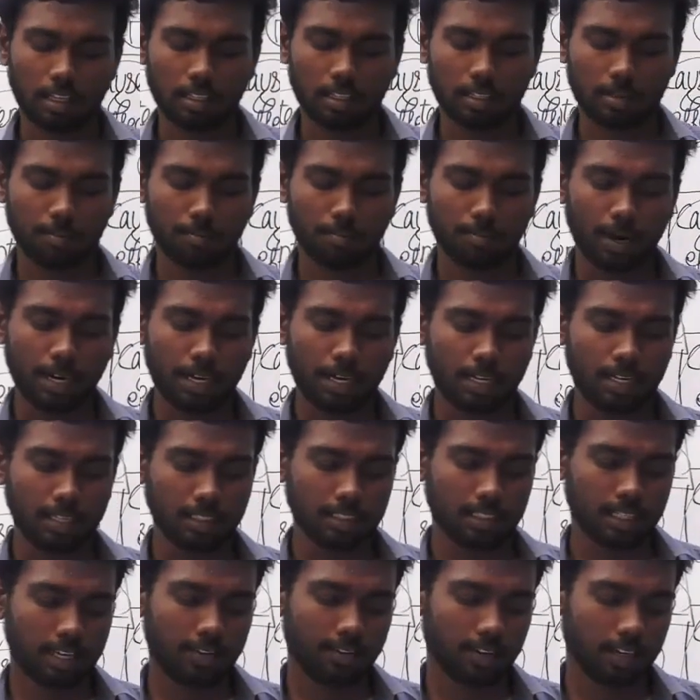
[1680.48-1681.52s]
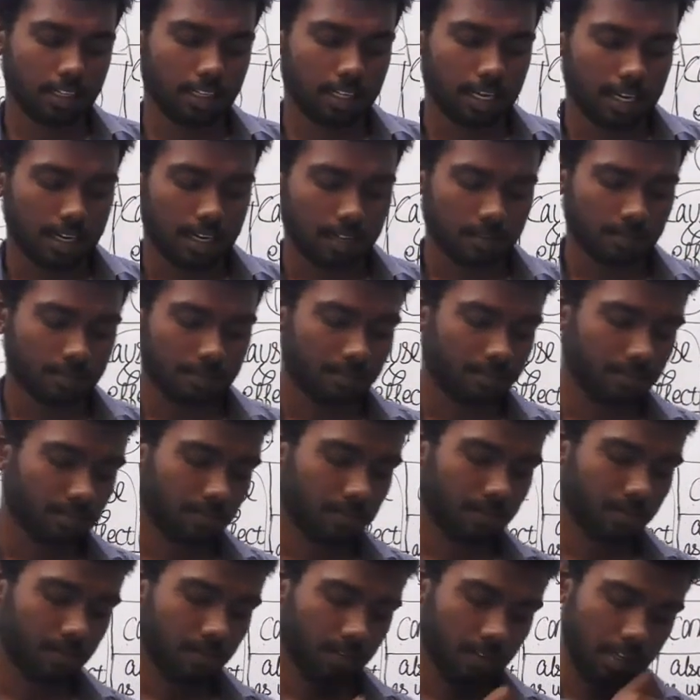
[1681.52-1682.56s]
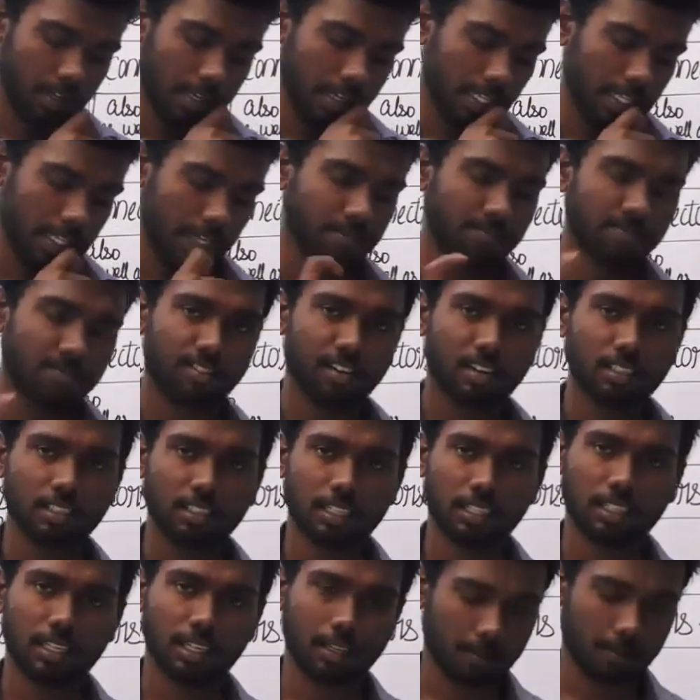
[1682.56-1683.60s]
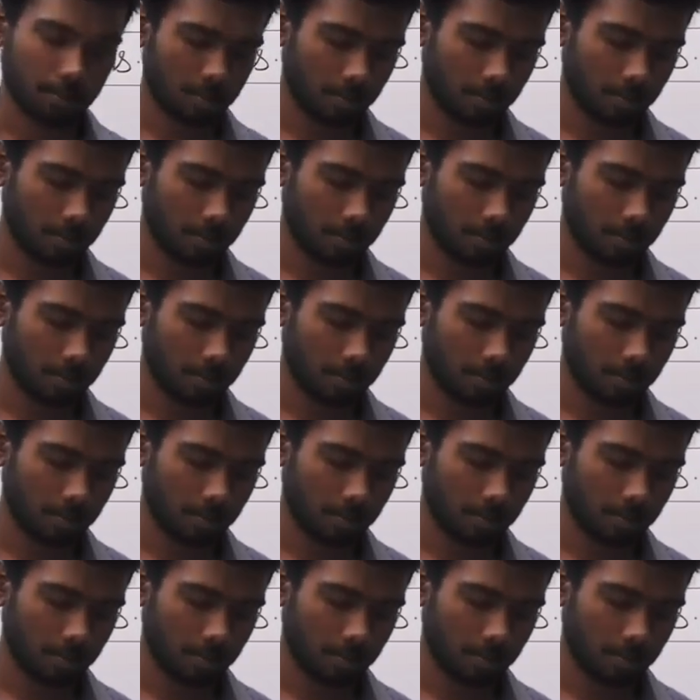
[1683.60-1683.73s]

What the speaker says: but is given there in the first thing.